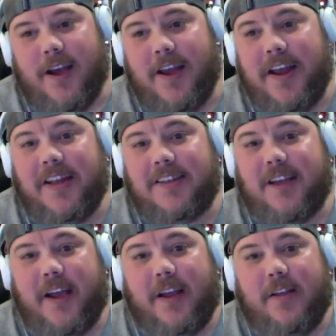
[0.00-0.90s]
And it's
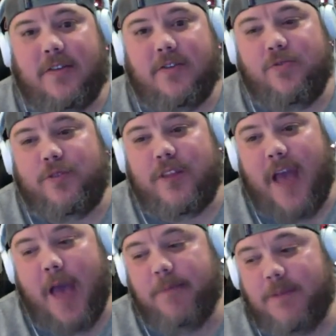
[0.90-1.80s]
like, dude, the
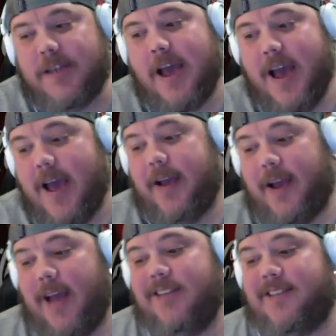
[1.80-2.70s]
hem tag
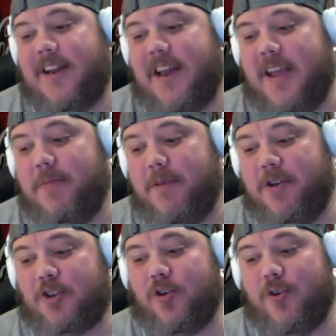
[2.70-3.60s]
has the name of the
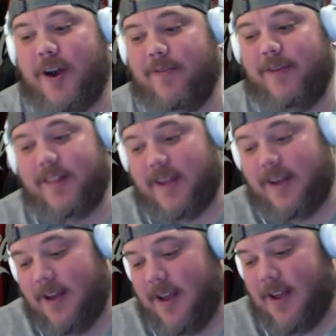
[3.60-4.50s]
shirt and
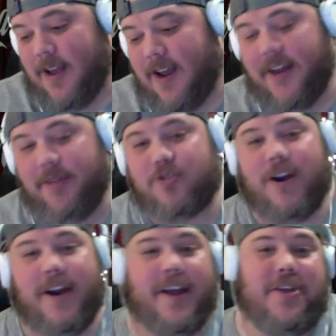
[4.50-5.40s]
everything. And he was
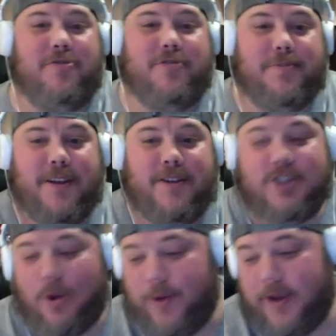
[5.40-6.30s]
trying to accuse me of
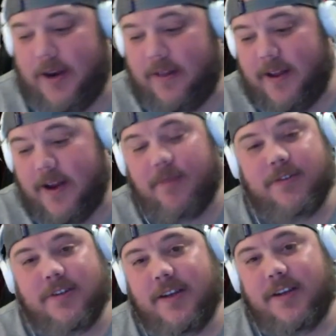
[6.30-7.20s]
sewing it in there. I
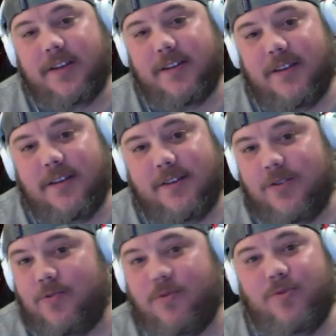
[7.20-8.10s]
was like,
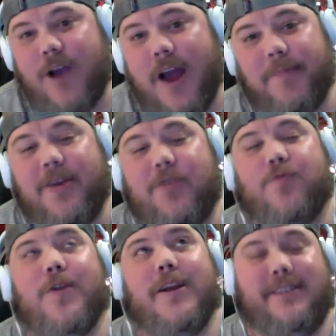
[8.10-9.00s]
dude, you got to be
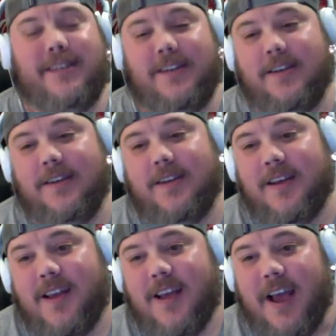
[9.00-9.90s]
crazy.
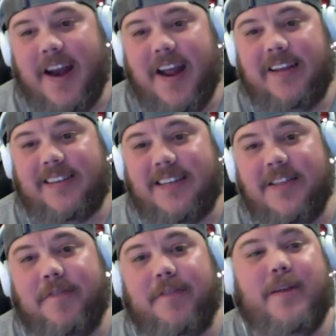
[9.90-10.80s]
Yeah. And I
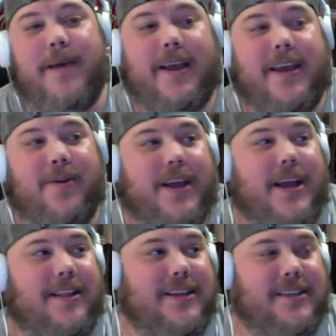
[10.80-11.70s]
seen the feedback. He only
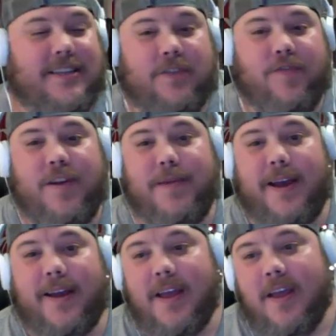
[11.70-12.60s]
had like 6
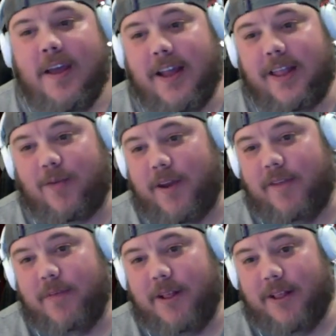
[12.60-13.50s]
feedback, and 3
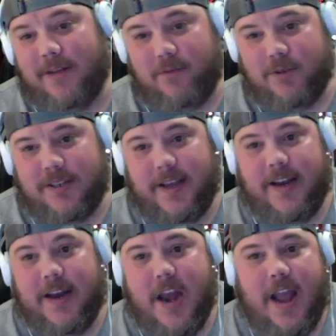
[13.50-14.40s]
of them he left was
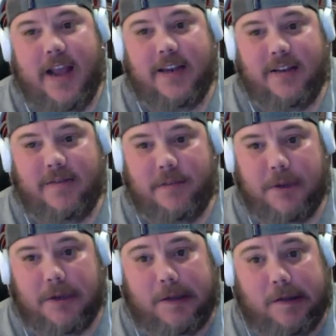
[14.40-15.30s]
like negative. I'm
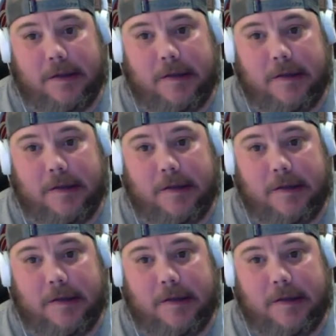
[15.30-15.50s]
like, eh.